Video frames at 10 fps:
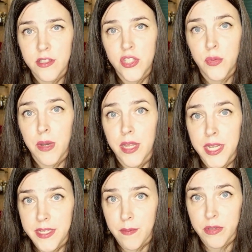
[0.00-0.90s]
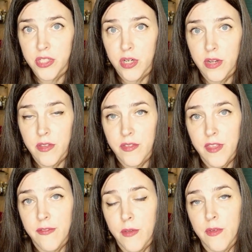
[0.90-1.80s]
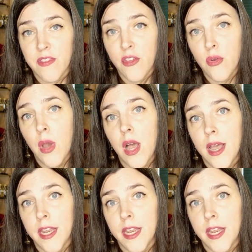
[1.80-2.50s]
to body temperature, because if it was too hot,